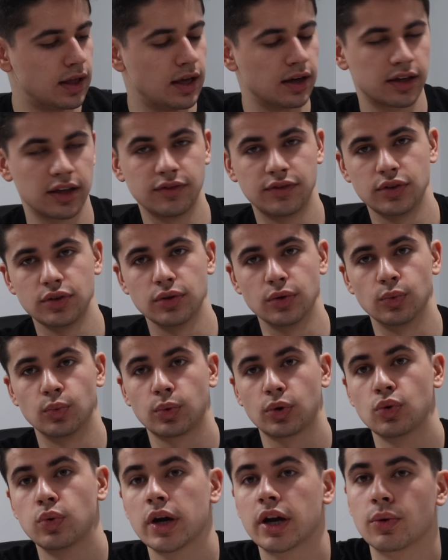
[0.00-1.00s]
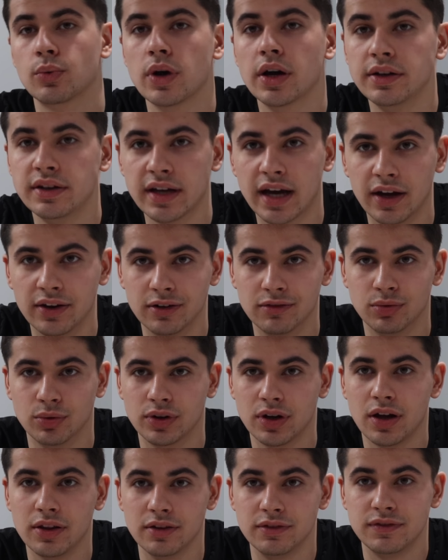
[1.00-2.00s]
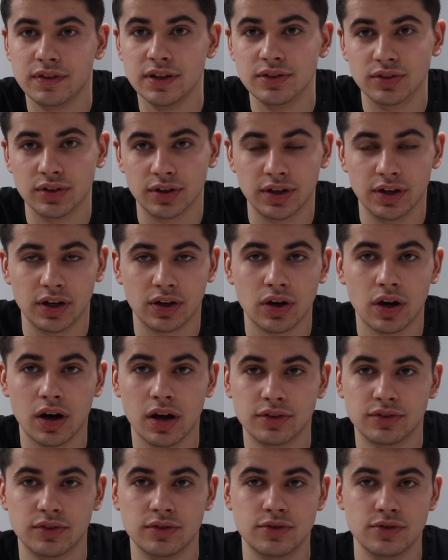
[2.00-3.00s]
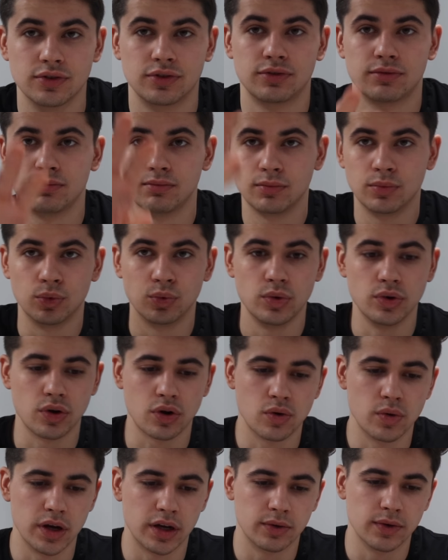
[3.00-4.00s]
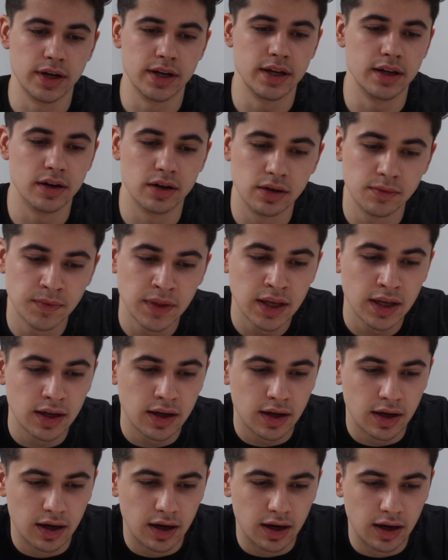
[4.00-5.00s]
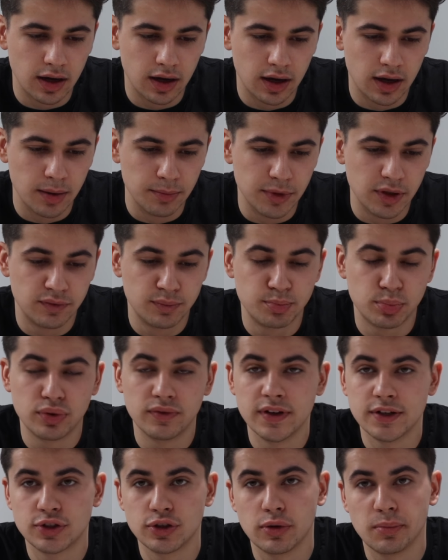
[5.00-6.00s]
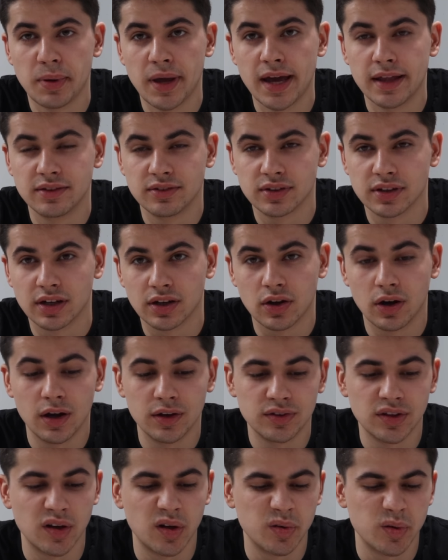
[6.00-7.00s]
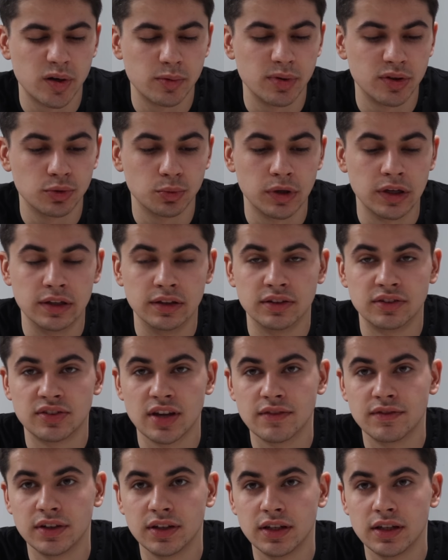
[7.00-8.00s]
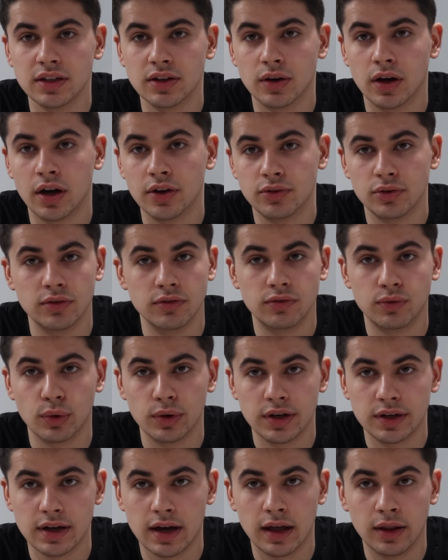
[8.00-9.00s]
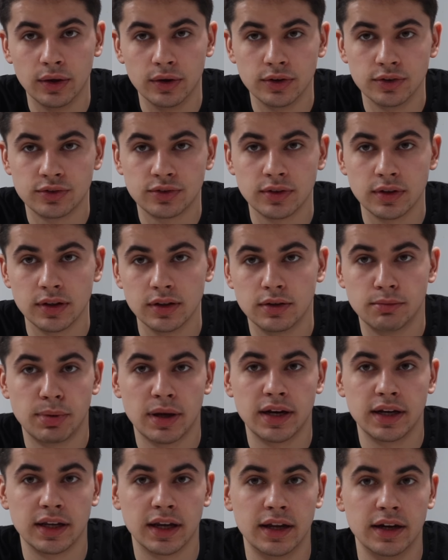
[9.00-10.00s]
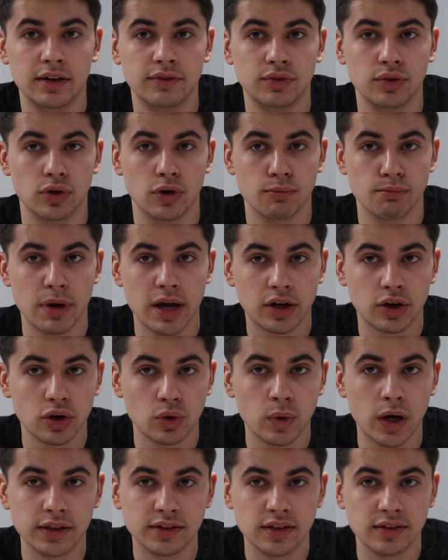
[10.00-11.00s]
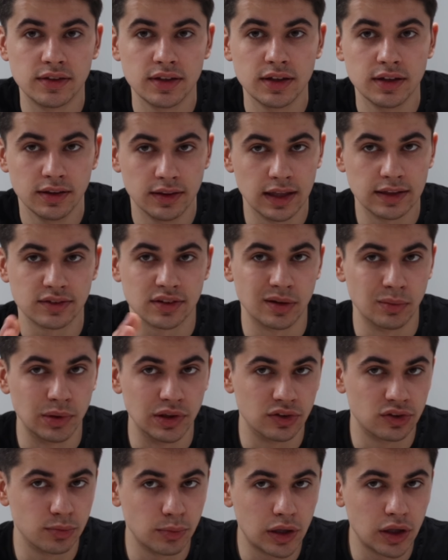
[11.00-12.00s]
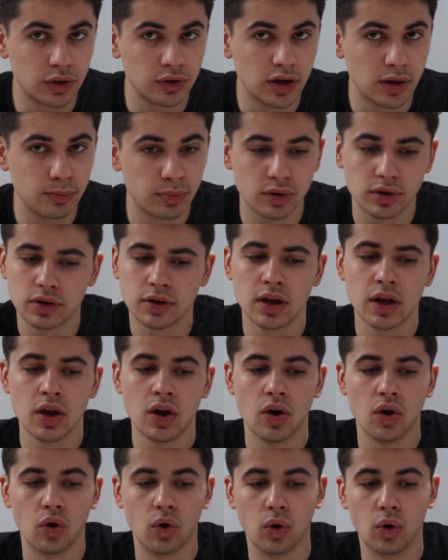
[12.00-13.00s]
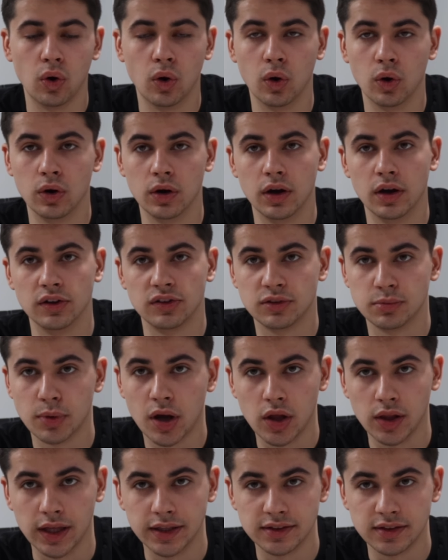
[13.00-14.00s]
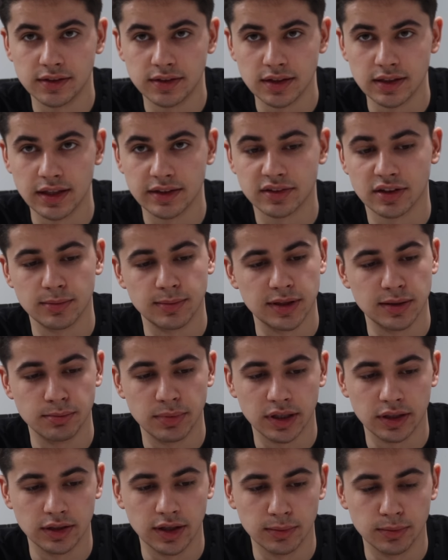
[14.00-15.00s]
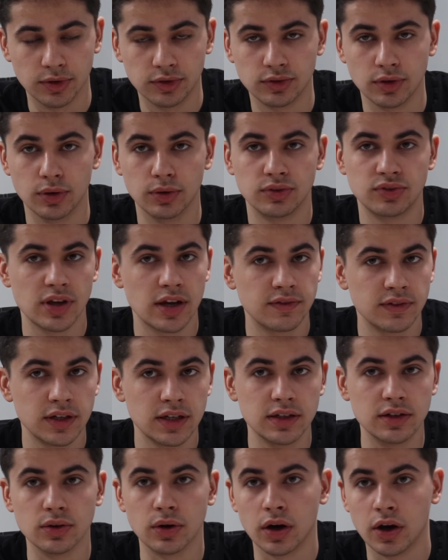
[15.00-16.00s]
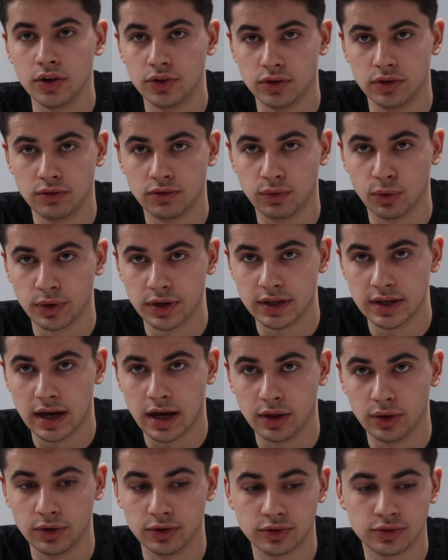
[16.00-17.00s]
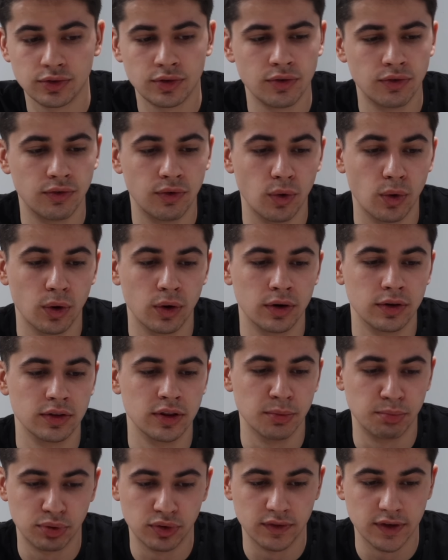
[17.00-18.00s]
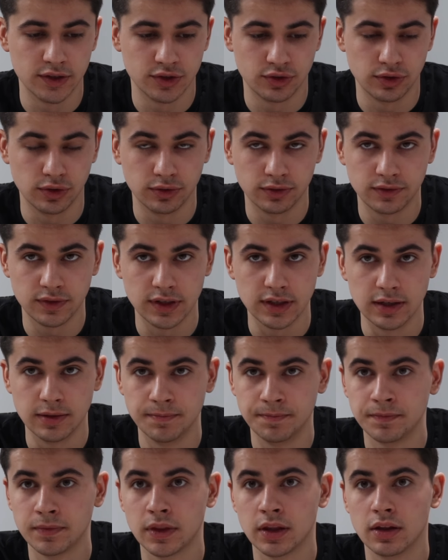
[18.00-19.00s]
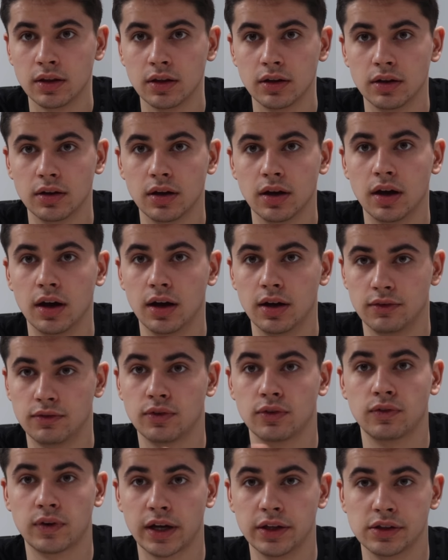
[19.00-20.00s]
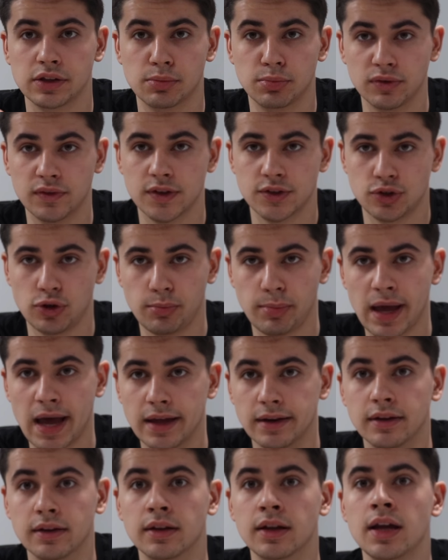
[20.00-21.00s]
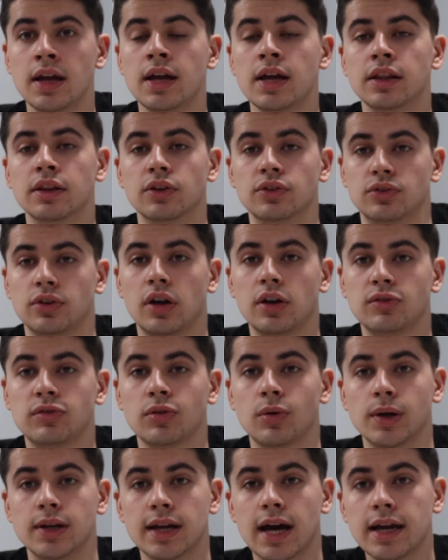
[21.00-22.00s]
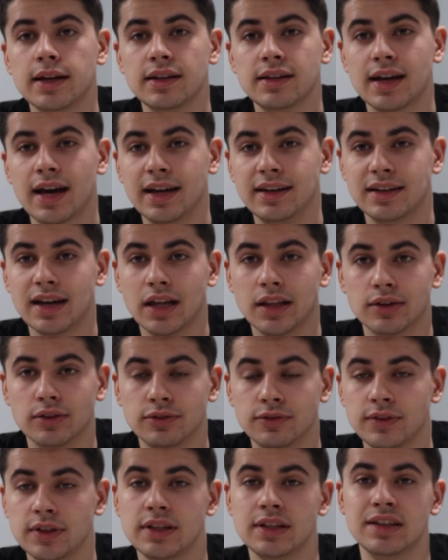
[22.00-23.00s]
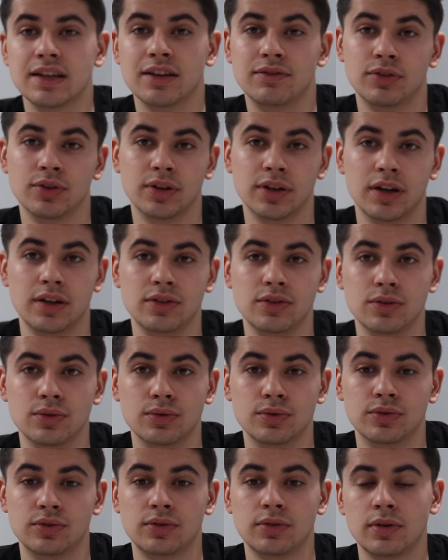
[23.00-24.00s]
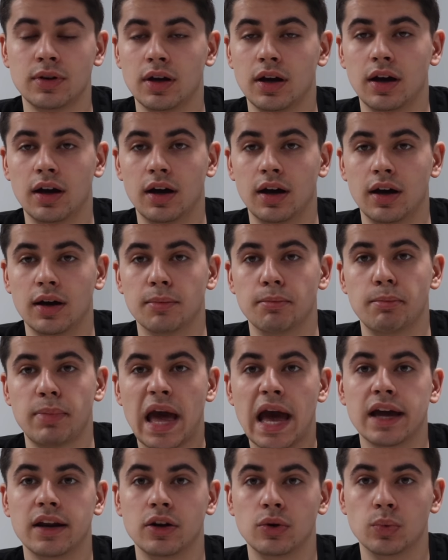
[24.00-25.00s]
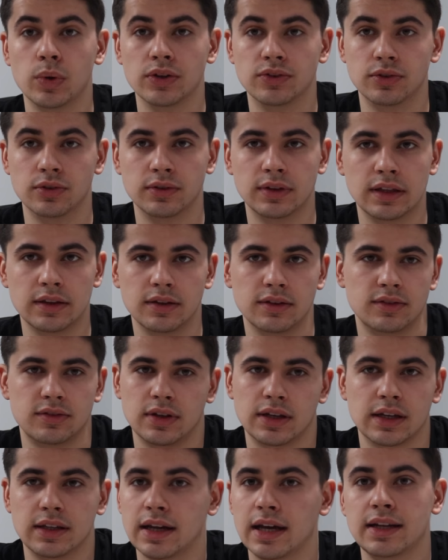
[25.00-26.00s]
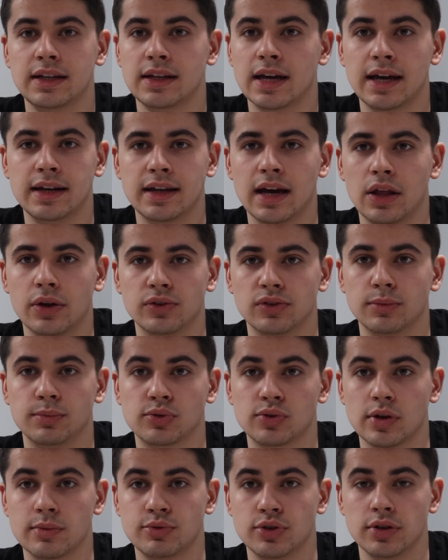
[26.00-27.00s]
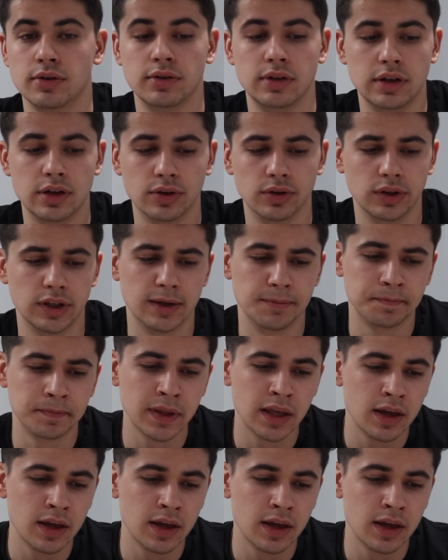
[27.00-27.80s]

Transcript: I'll give you a quick rundown of what all the fees are going to cost, just real quick right here. The provisional patent is going to cost anywhere between $70 to $140, depending on if you're a micro entity, that's going to be the smaller number, or a small entity, that's going to be the big number. So $70 to $140 for the provisional fee for filing the provisional patent. There's also a $99 fee if you're going to use Patent Wizard. It's like a $99 subscription yearly.